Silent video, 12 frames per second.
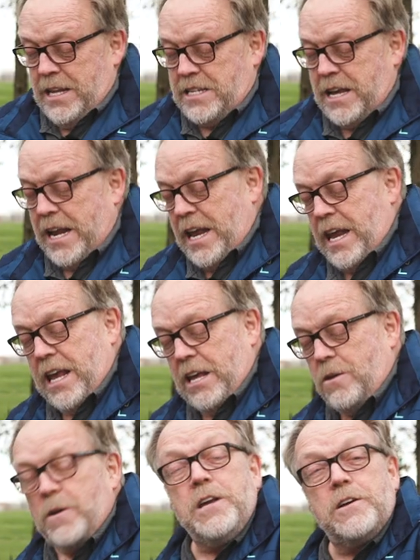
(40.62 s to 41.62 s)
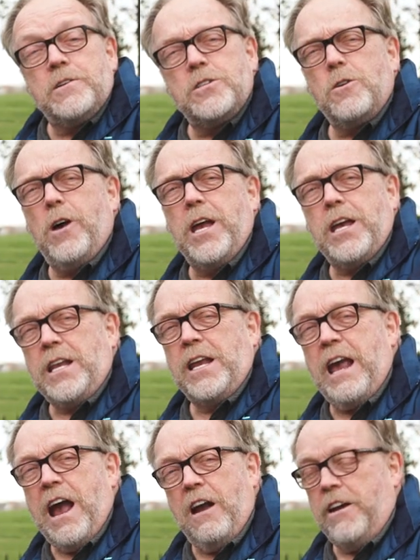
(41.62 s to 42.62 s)
It's got a handle here so I can
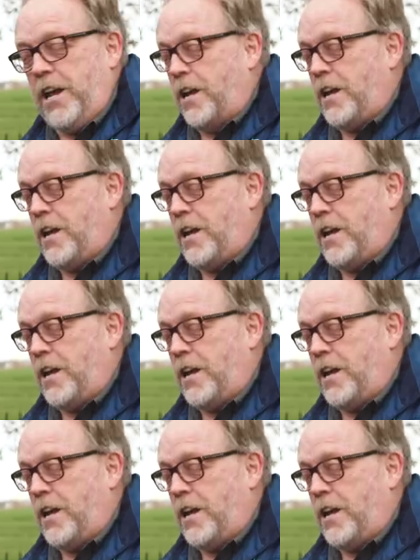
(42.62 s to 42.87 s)
carry